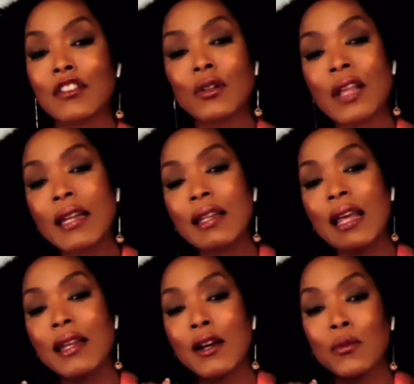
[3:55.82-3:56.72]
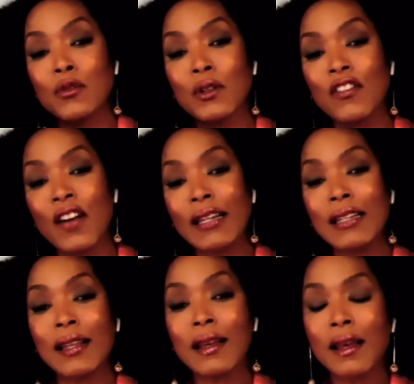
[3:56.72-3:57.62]
So that that helps with
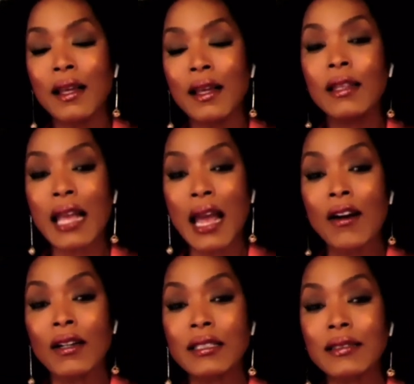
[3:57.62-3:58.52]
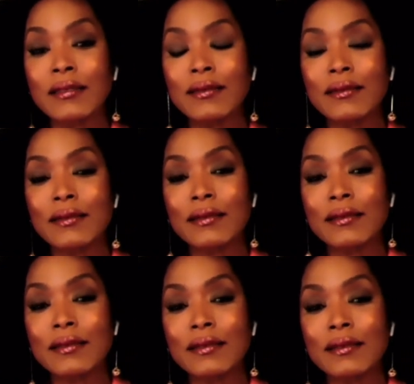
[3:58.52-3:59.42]
finding the character
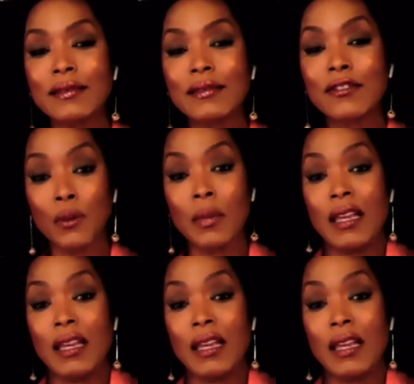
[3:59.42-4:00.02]
for